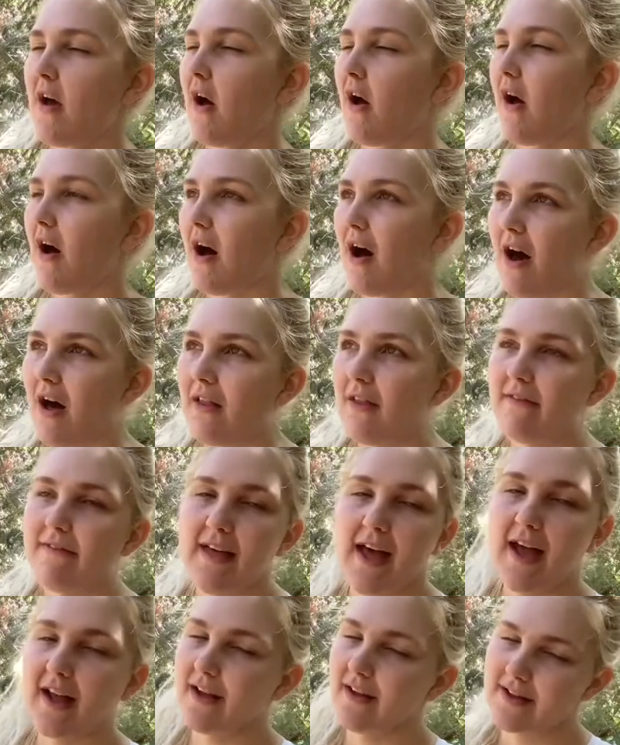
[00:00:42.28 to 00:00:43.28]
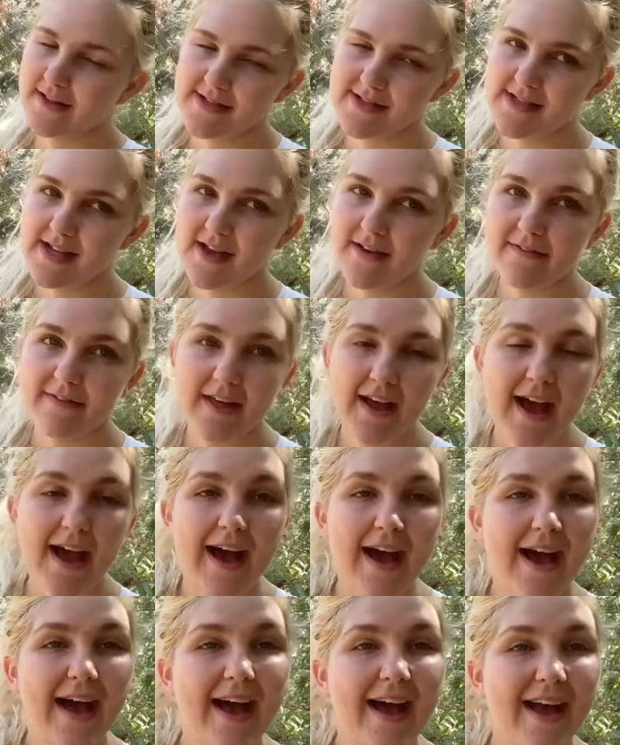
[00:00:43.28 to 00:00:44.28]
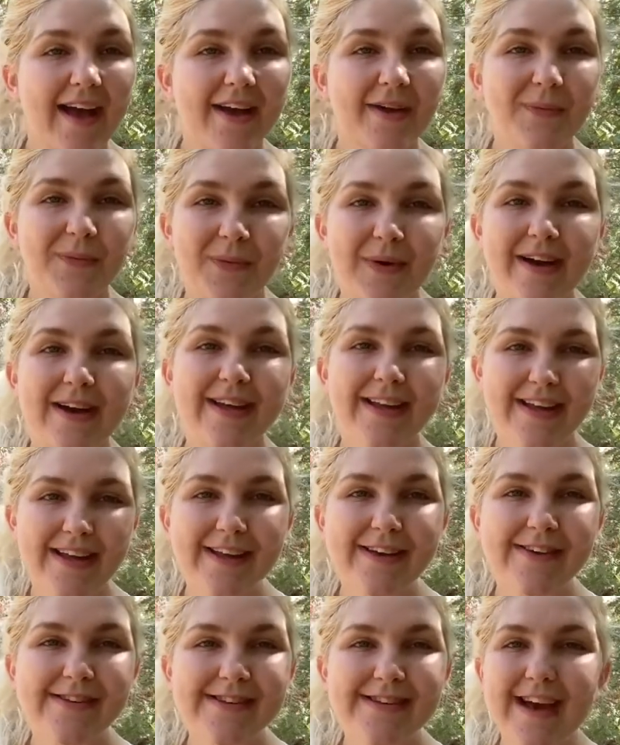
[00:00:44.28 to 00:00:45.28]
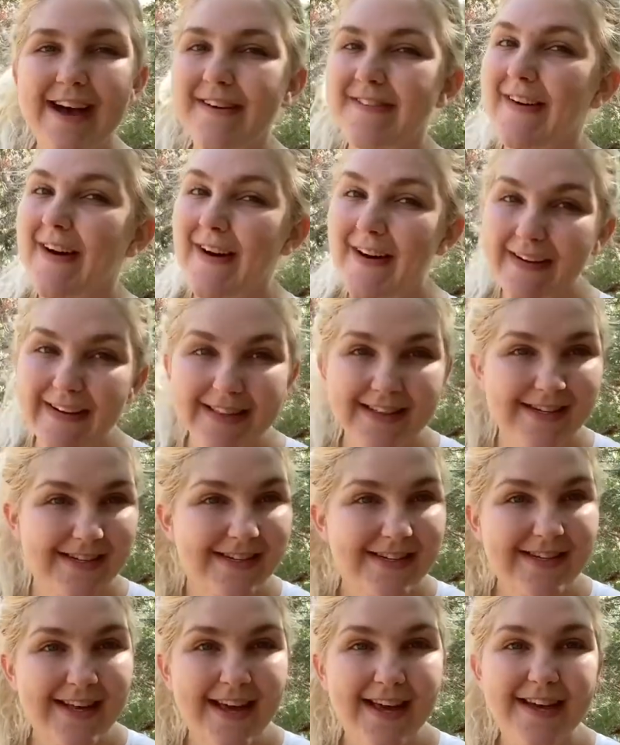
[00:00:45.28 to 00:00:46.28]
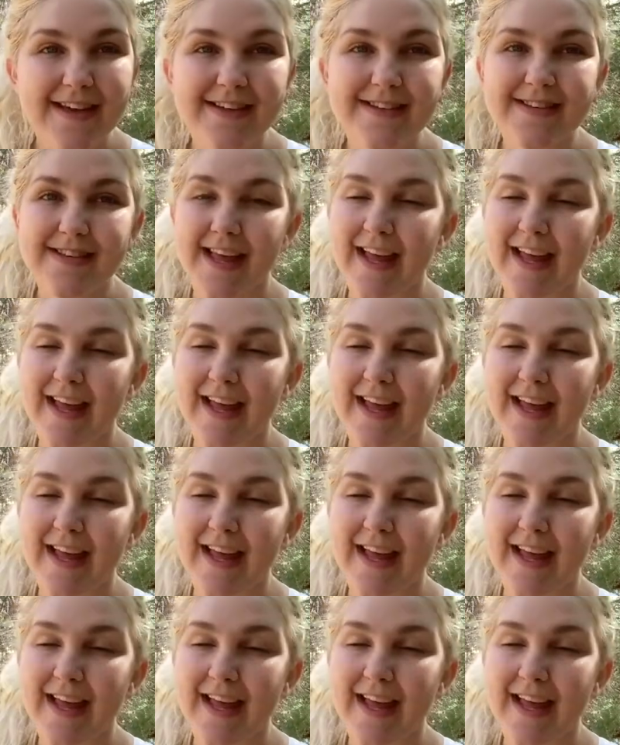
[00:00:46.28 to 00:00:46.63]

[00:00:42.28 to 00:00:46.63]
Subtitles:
all of that good stuff. Like I want you to have all the details.